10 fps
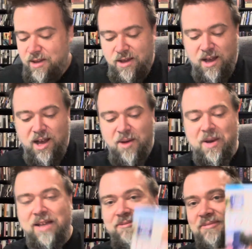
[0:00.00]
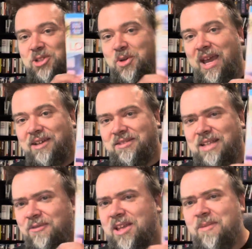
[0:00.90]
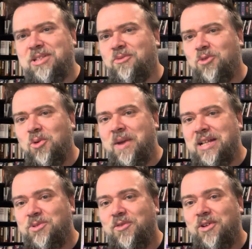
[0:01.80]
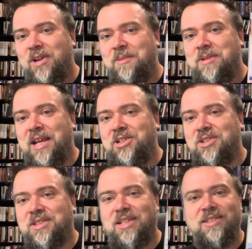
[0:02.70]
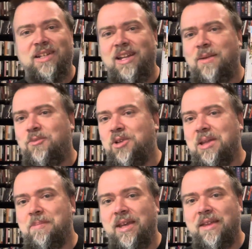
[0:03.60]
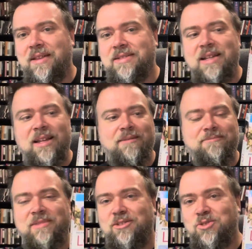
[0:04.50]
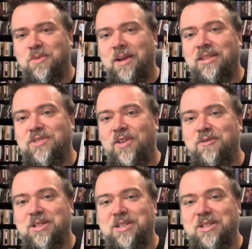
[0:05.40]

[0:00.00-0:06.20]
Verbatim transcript: Uh, but so yeah, definitely give me some romance movie recommendations because again, I'm really picky. It's not you know it's one of my least favorite